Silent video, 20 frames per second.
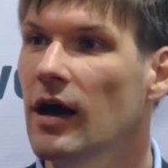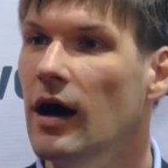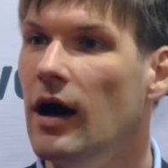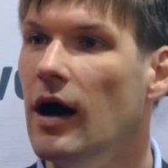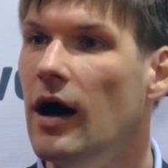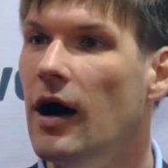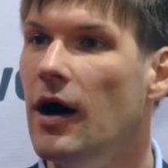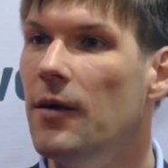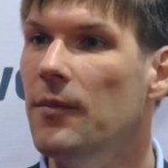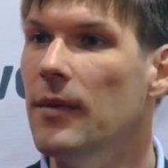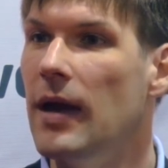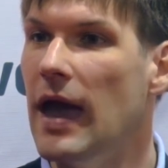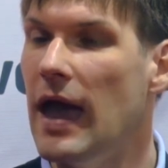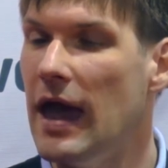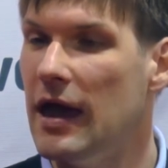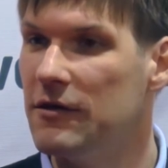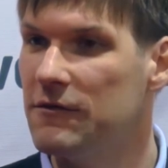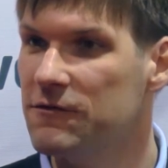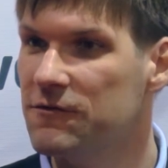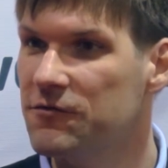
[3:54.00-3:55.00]

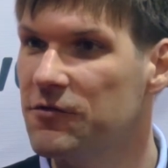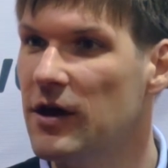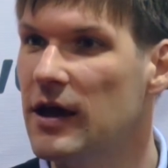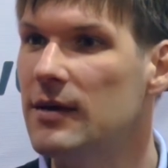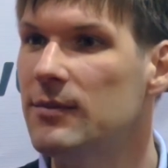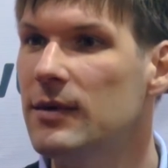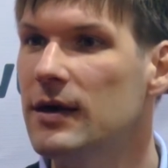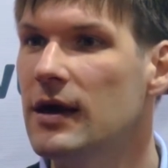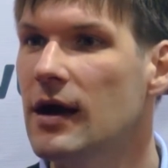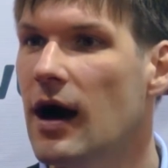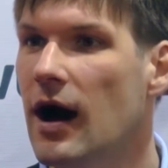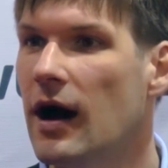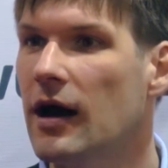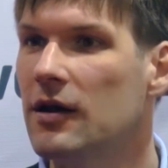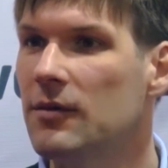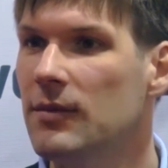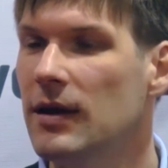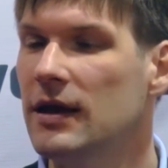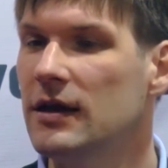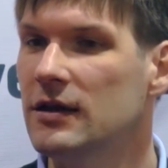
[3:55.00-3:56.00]
And framing
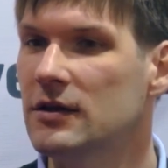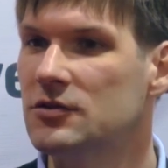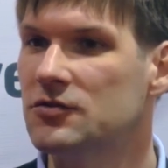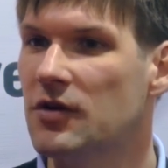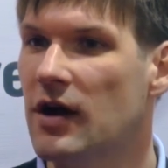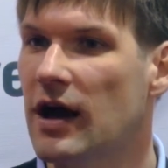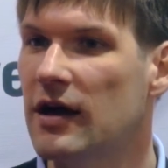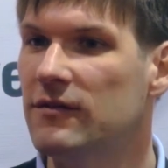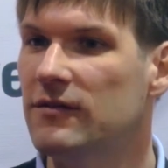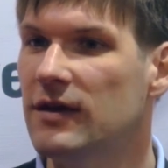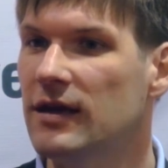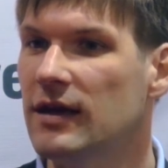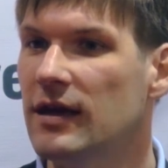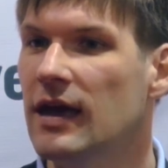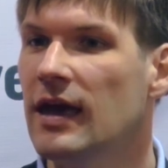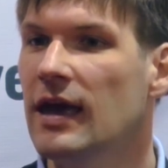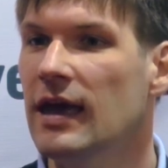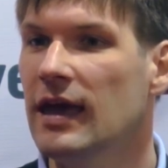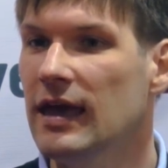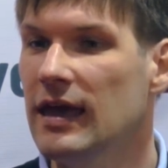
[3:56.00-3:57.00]
automated
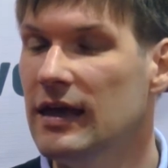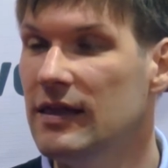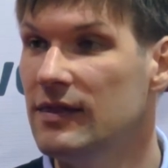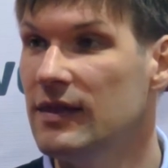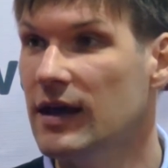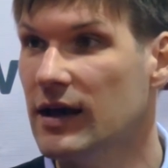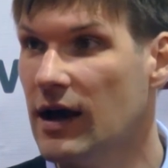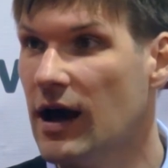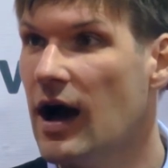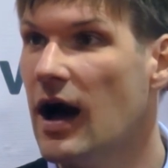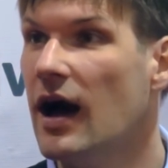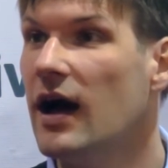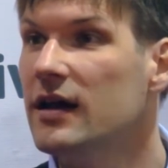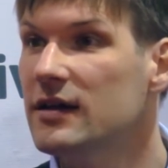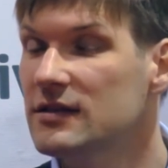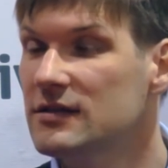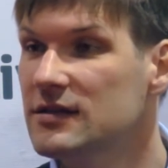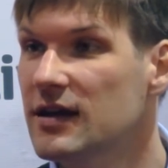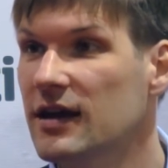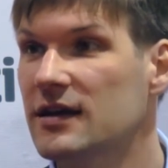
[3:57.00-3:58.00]
driving in the
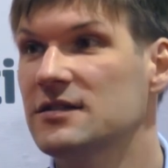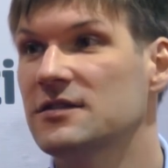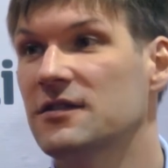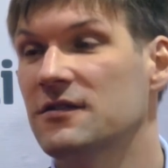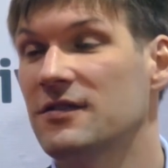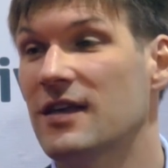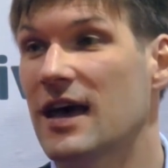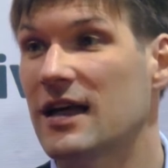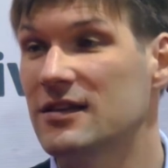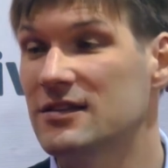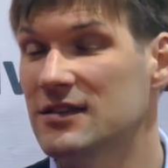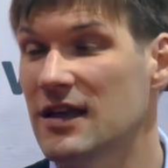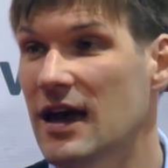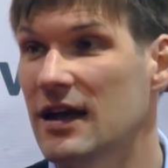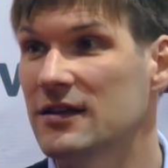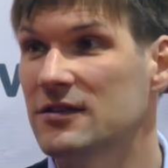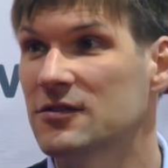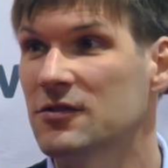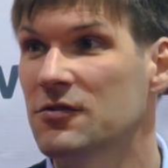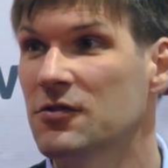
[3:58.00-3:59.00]
context of that
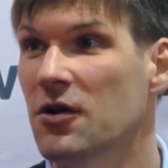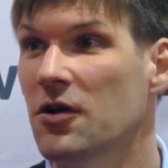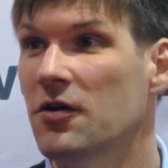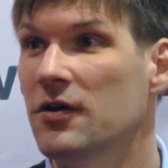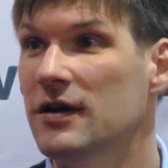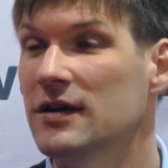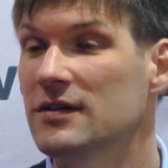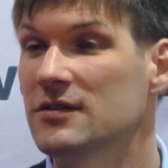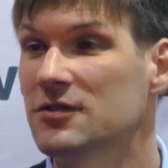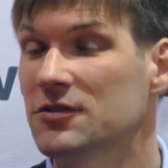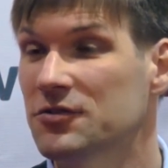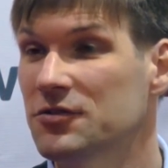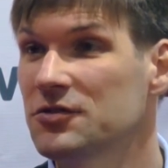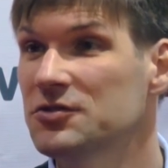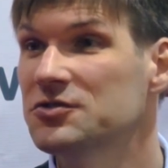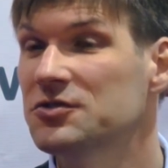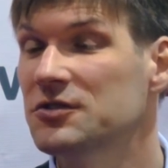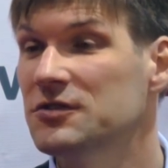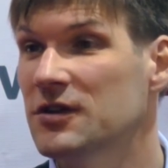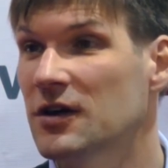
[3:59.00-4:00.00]
status quo is
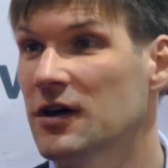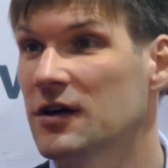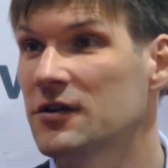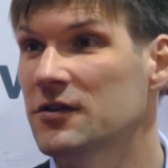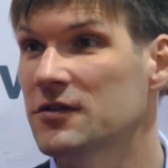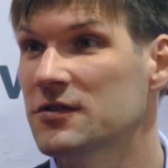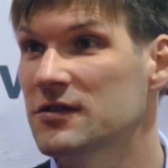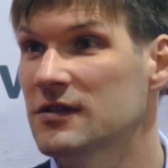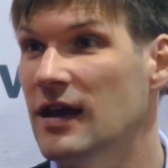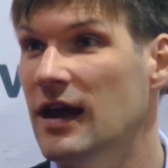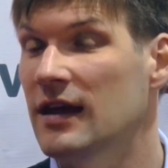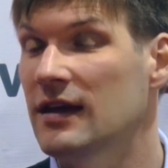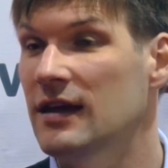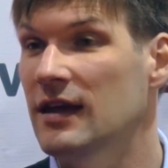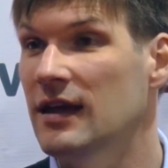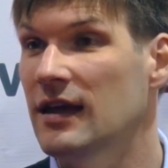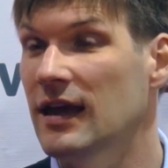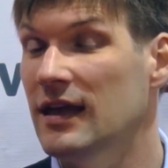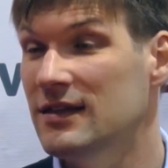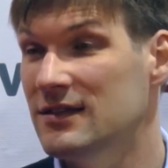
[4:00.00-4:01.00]
crucial to
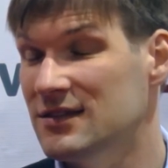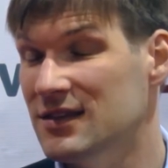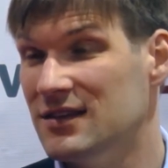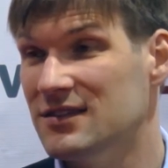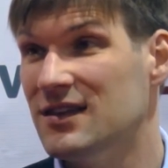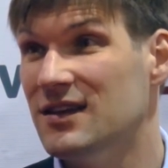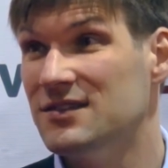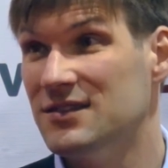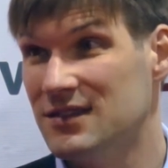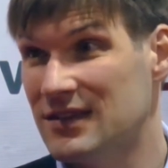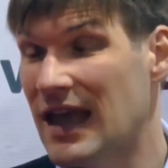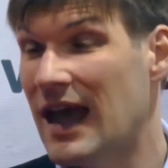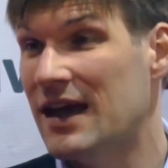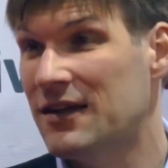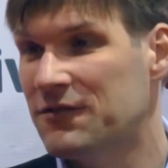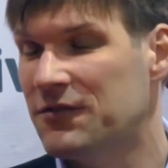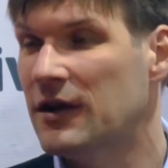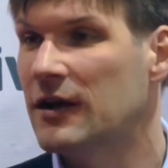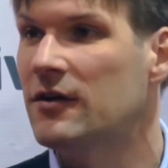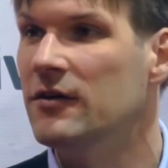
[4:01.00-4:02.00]
understanding its successes
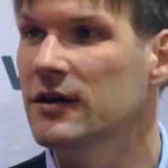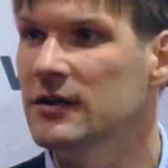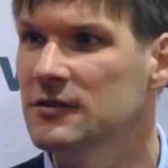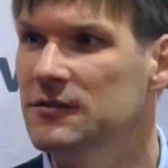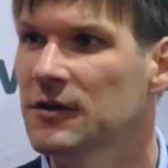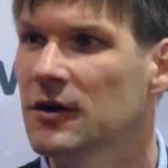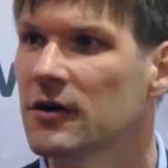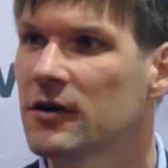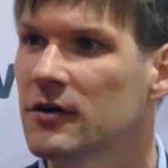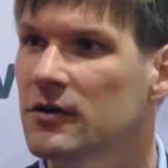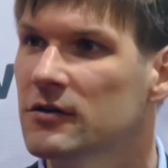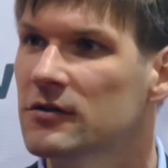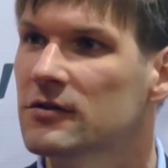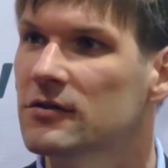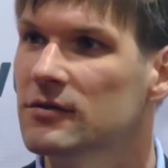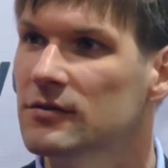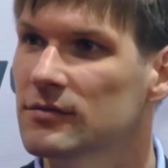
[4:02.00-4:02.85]
and, frankly, its failures.